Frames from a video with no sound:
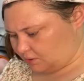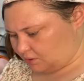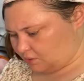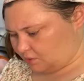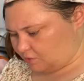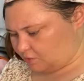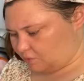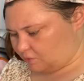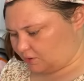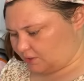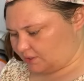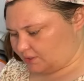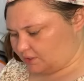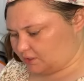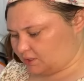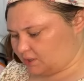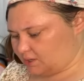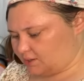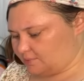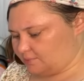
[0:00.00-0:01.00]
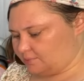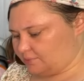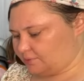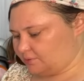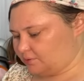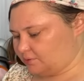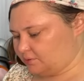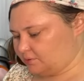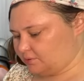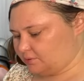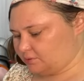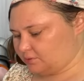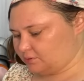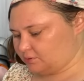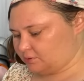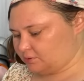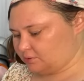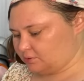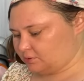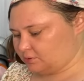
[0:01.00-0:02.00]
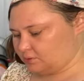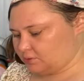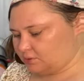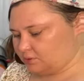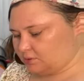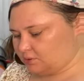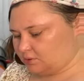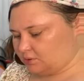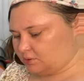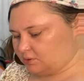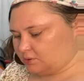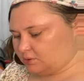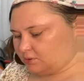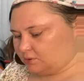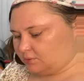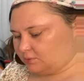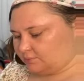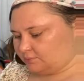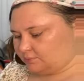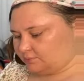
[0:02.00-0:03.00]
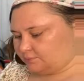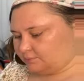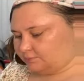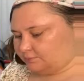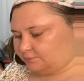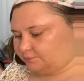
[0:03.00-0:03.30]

most of them they are, they are there. Oh